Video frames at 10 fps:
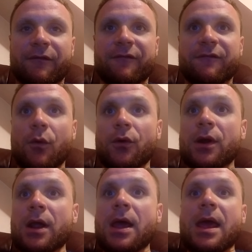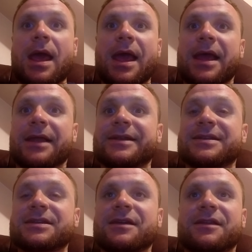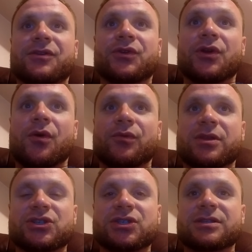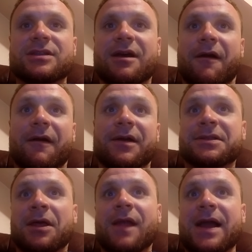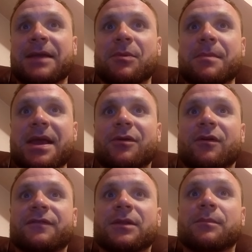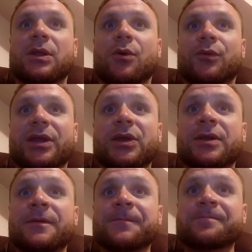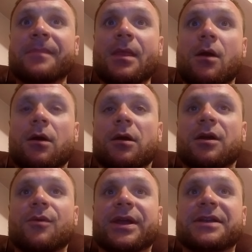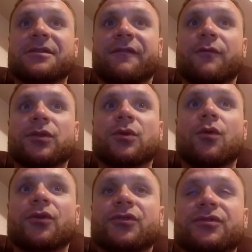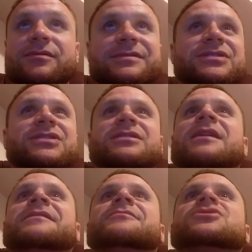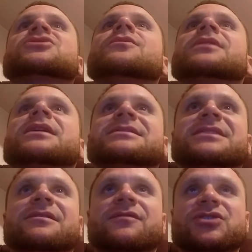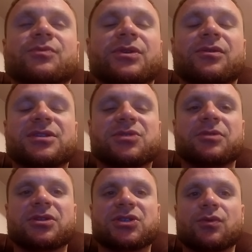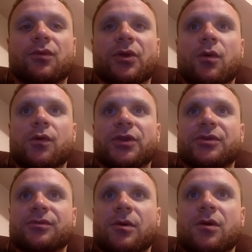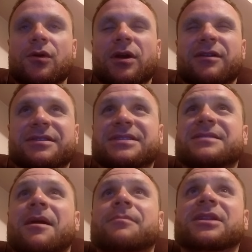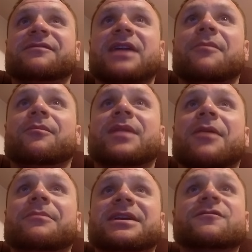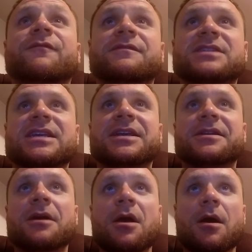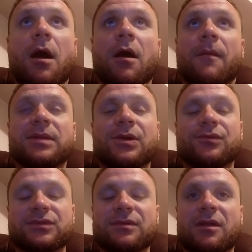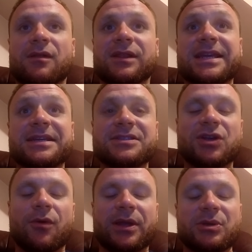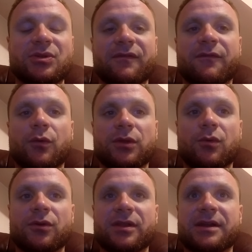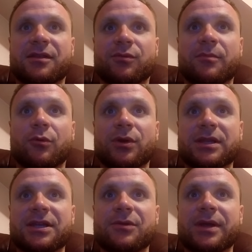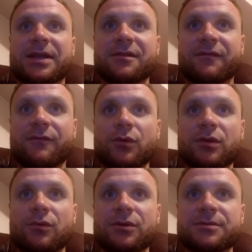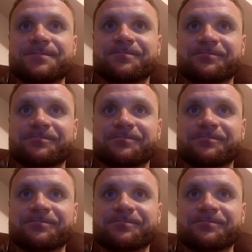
for 4, and you know, this uh, a lot can be made off the blown lead. Uh, going into the fourth quarter, there was they were showing it on television. We know this has been the story all year long. I, I believe that now makes 15 uh, blown leads going into the fourth quarter. They had a three point lead going into the fourth quarter,